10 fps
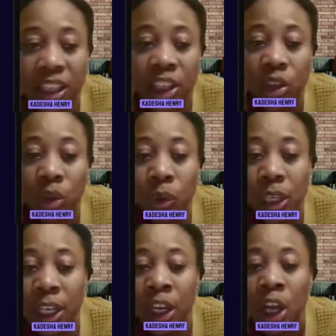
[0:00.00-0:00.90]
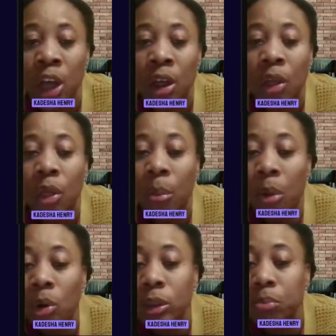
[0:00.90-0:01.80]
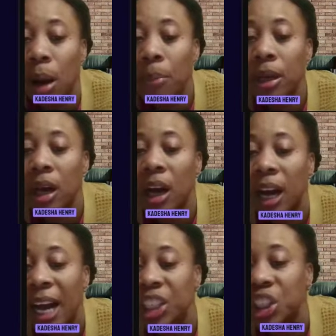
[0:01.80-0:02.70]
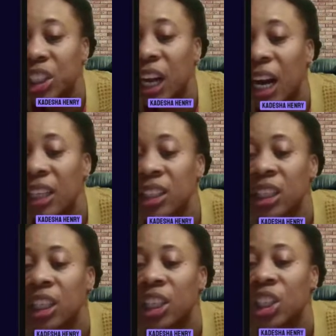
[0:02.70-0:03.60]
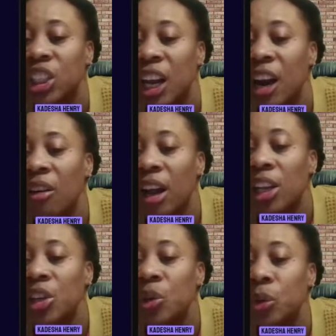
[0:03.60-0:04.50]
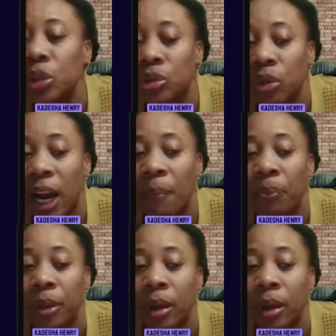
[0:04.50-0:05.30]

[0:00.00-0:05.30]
Including the most popular hashtags, general use trend.